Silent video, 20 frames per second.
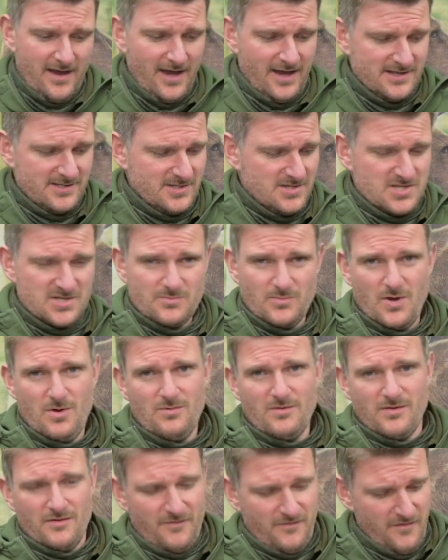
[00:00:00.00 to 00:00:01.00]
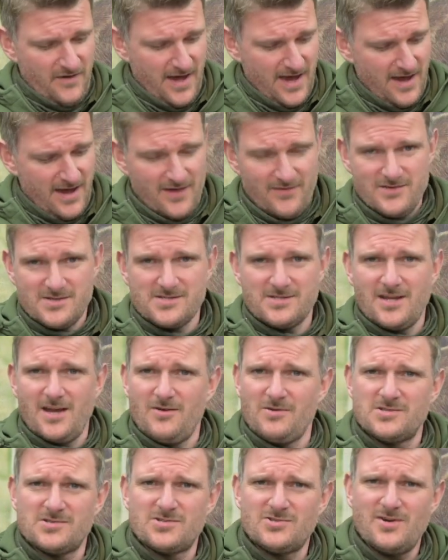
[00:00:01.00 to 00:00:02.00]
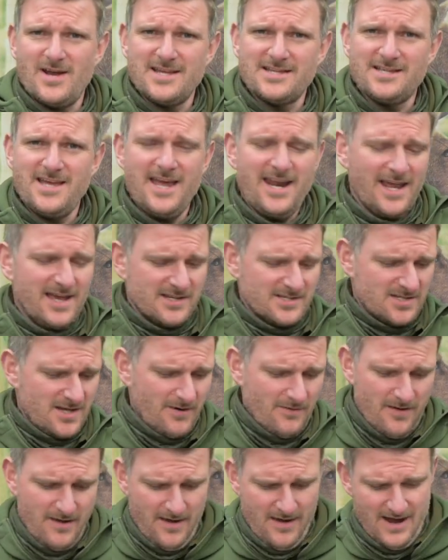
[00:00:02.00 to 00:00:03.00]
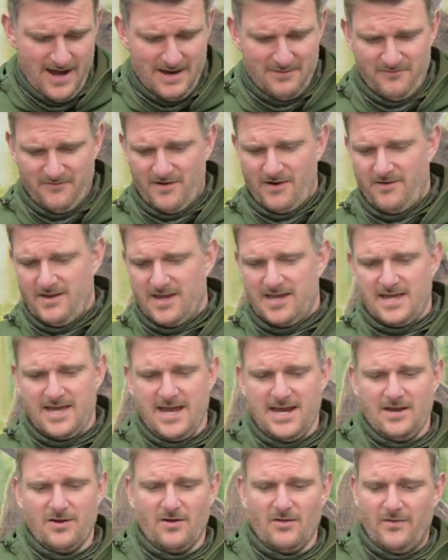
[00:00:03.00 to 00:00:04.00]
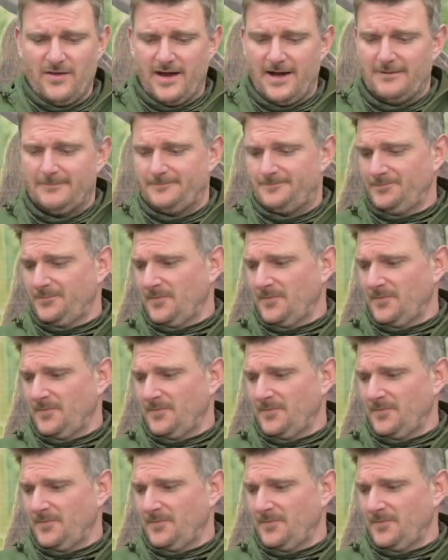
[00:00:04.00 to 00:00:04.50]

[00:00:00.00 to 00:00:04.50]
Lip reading: It's a smooth fit and there's no stress in it, so I'm very keen on that.